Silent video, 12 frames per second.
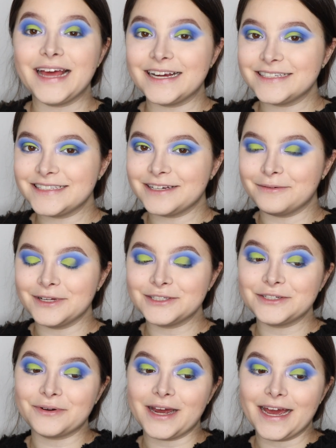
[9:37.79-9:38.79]
lashes, I'm gonna
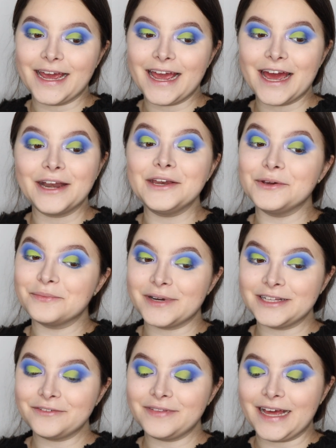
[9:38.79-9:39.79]
try a new
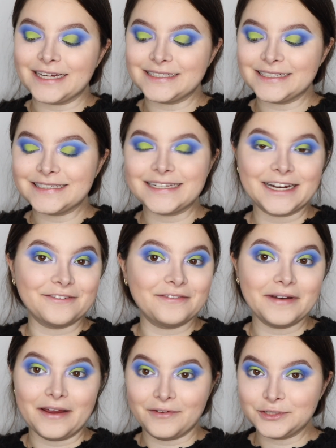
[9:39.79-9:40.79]
brand of lashes that I've
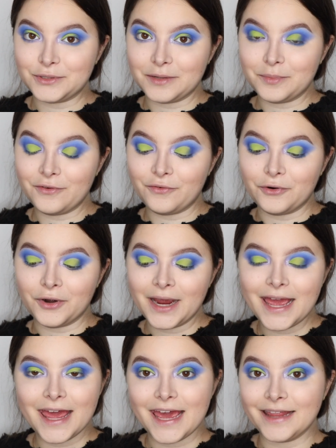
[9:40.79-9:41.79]
never tried before,
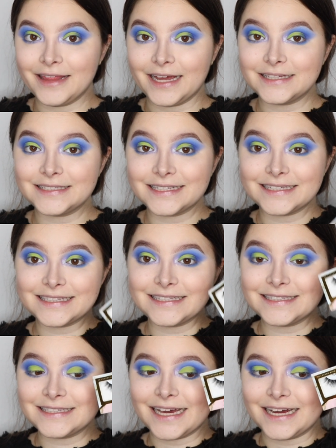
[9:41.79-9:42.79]
and that's
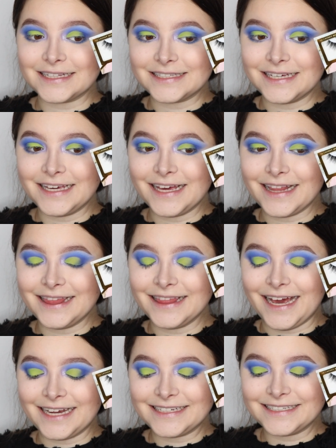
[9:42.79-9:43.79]
Tati
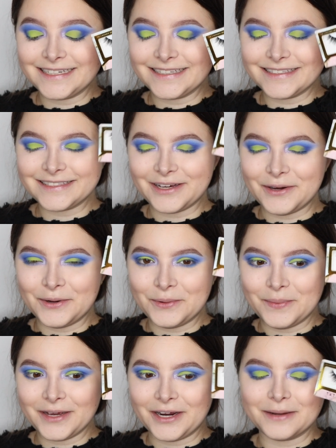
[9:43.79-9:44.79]
lashes. Oh
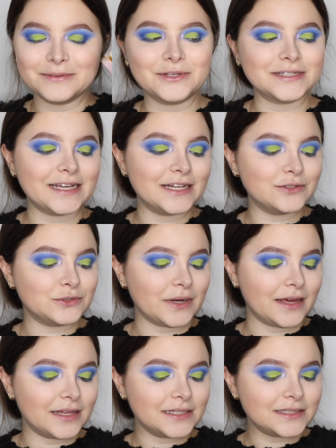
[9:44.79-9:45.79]
my god, I'm so excited to
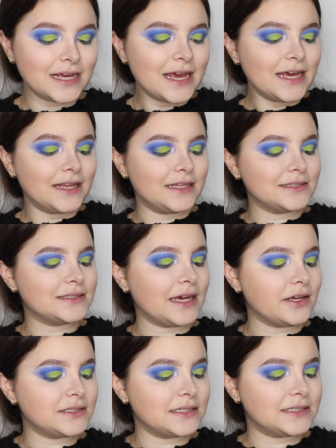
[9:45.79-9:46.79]
try these. These
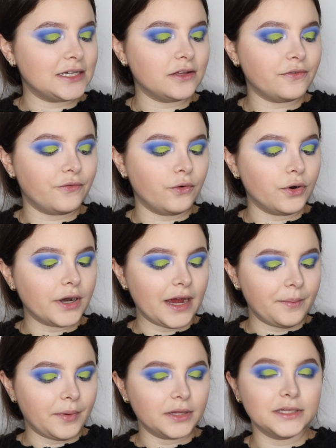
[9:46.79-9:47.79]
styles the TL4.
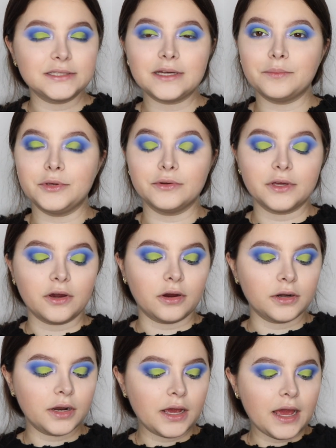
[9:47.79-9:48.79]
I bought these at
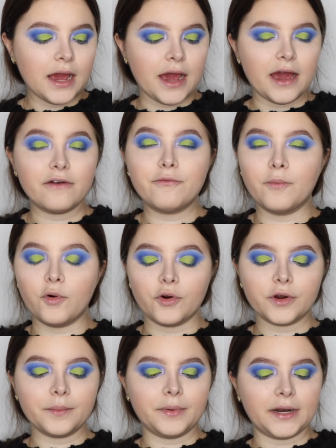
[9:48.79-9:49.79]
BeautyCon. I have
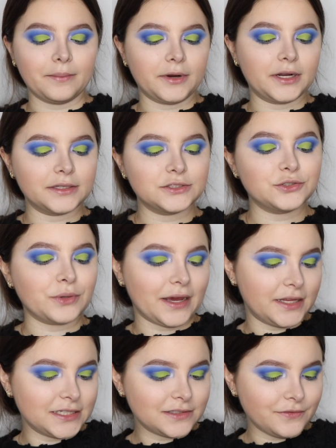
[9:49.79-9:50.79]
more, but I'm gonna try
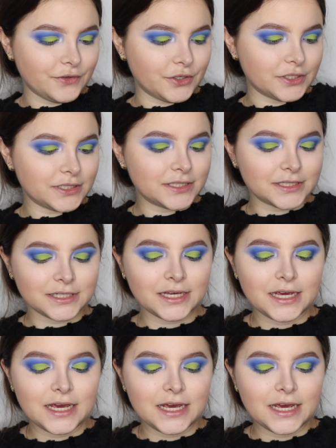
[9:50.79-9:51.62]
these first.